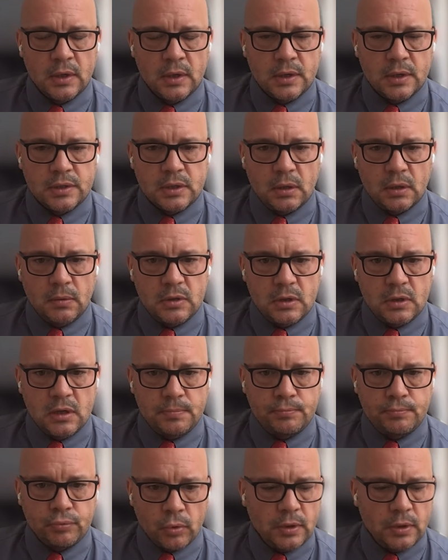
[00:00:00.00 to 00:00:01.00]
So, it, it,
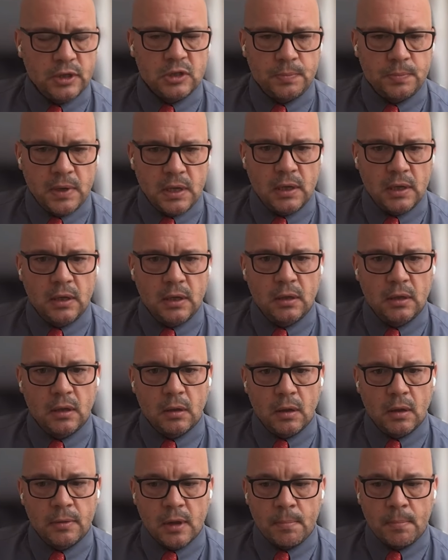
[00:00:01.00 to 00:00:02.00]
broadly speaking,
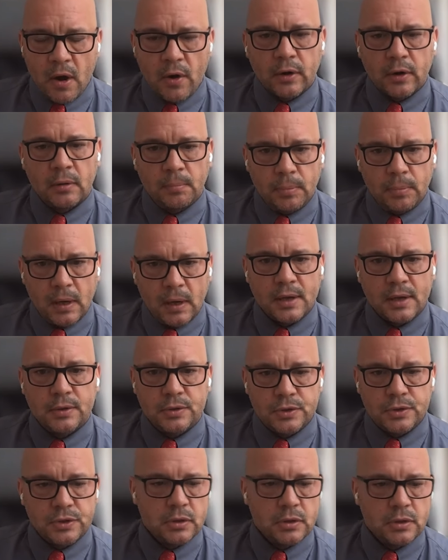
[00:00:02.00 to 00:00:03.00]
American
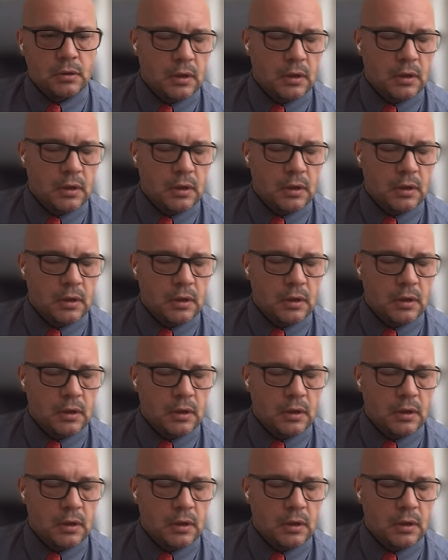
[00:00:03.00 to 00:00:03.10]
planners,